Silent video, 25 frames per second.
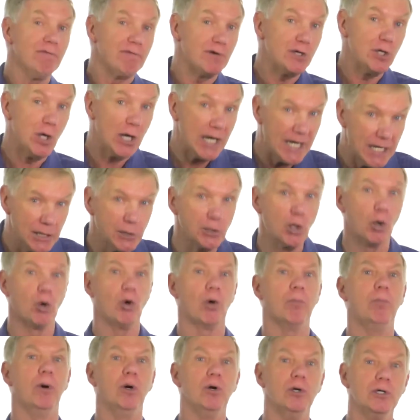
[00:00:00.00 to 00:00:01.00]
For your
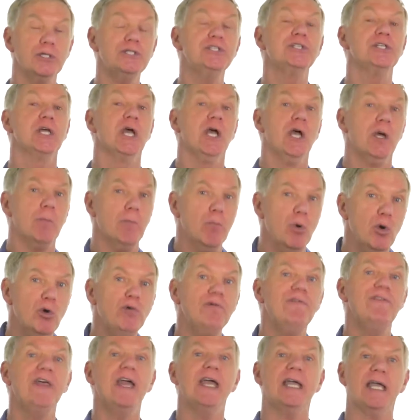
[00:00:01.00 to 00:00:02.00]
indoor birds,
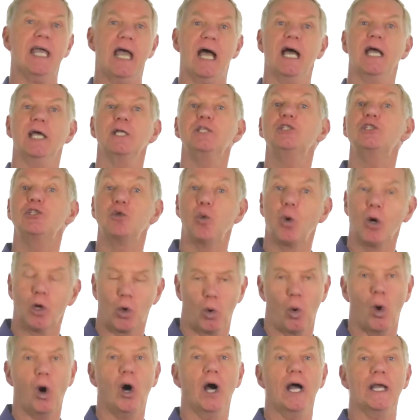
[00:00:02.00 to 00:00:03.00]
move their cage to a
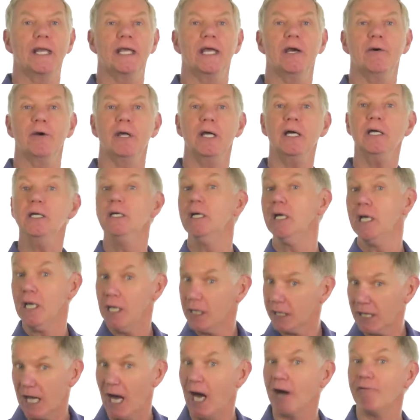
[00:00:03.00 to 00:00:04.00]
quiet area,
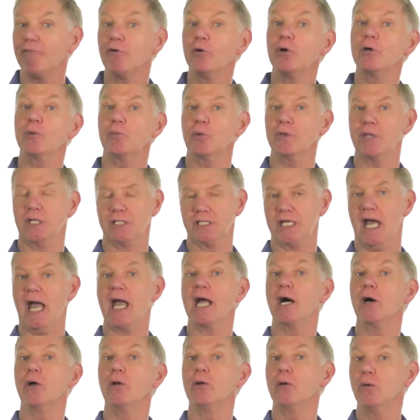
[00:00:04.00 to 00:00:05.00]
cover it with a
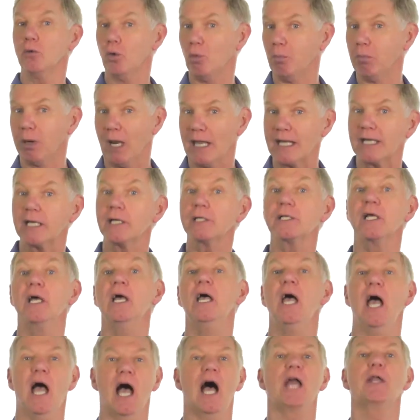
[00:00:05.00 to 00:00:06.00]
towel or blanket
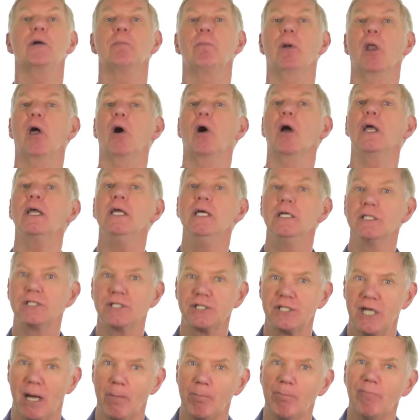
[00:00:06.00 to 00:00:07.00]
and apply
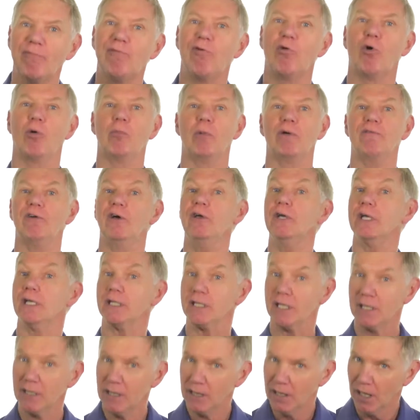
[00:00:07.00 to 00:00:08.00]
some form of
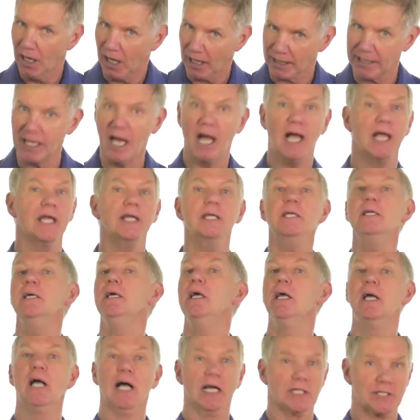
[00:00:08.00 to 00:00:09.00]
heat. Again,
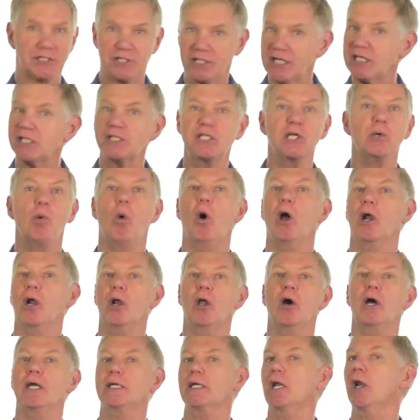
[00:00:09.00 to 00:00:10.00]
a
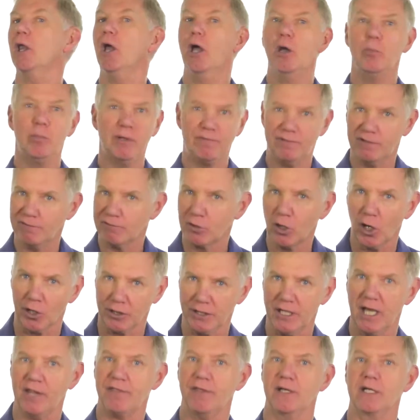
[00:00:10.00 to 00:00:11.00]
60-watt light globe if you've
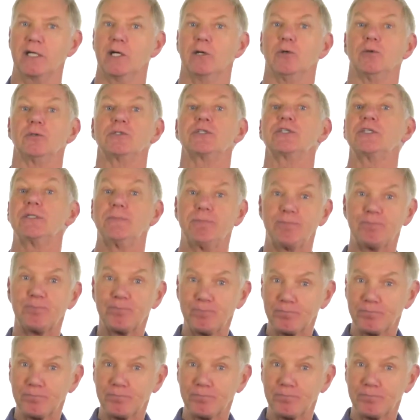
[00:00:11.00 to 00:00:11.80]
got nothing else.